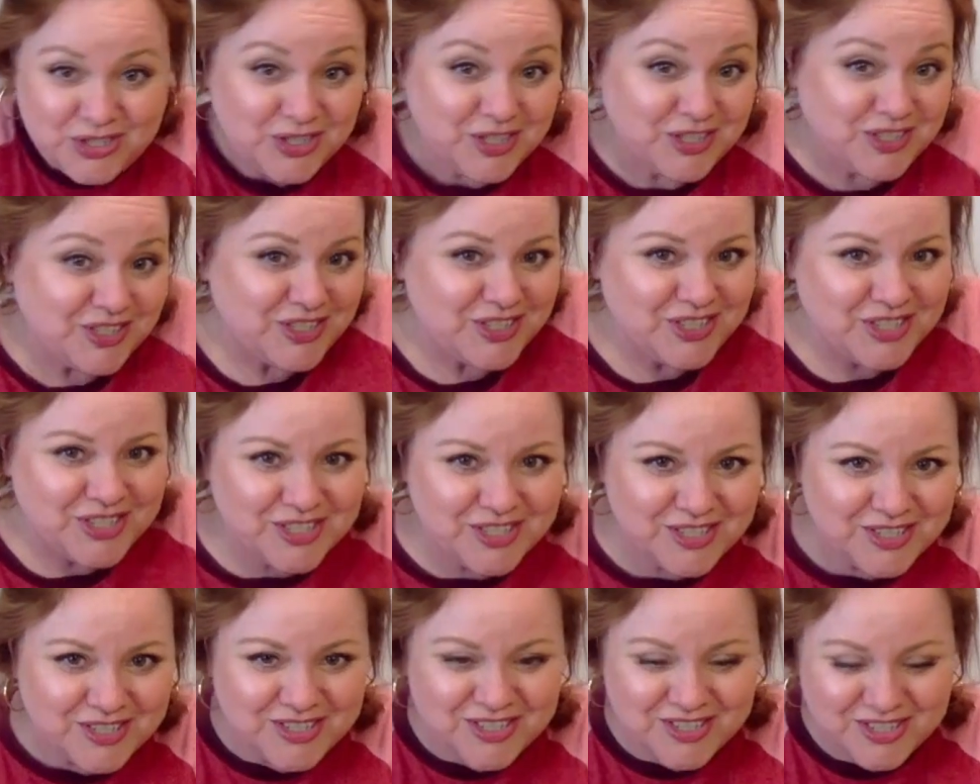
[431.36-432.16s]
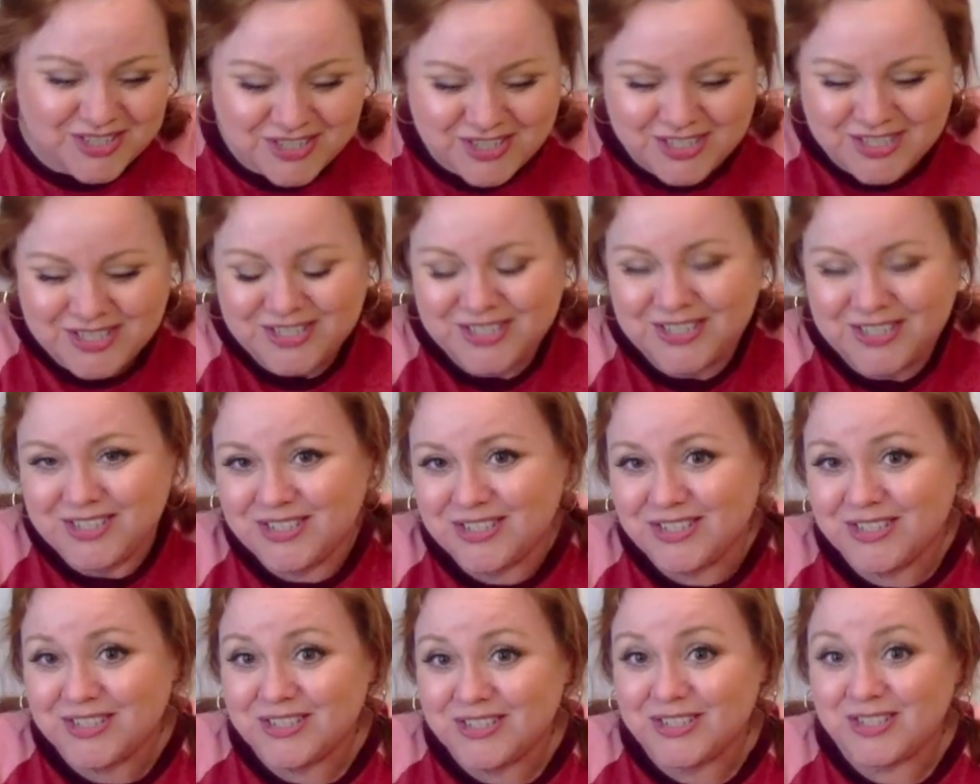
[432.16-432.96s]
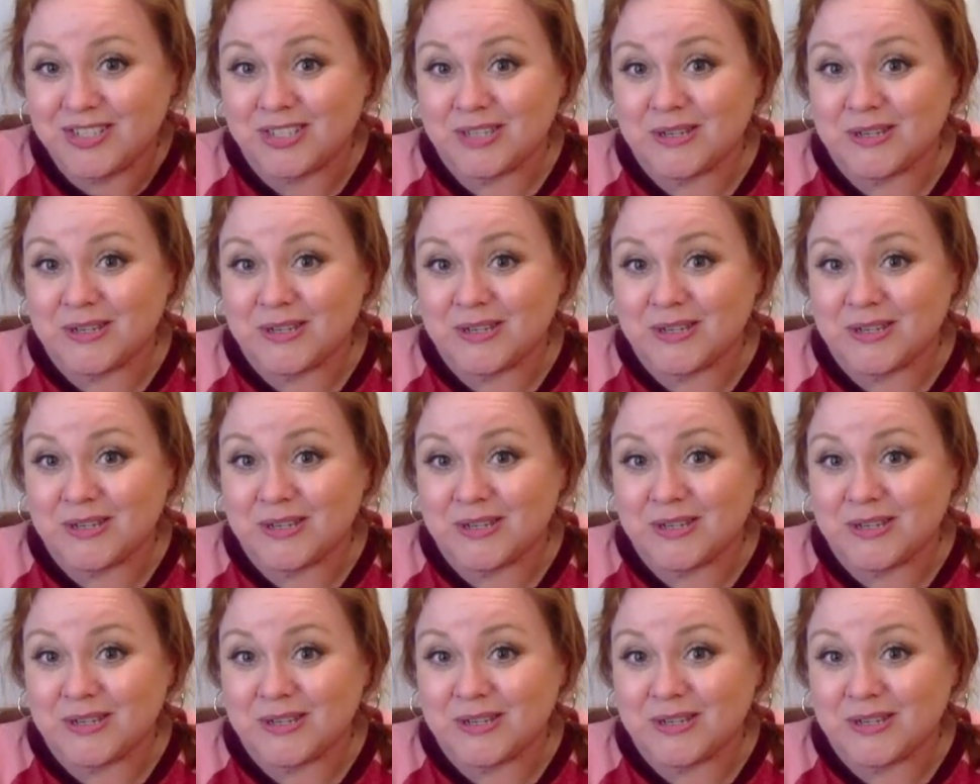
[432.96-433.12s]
(silence)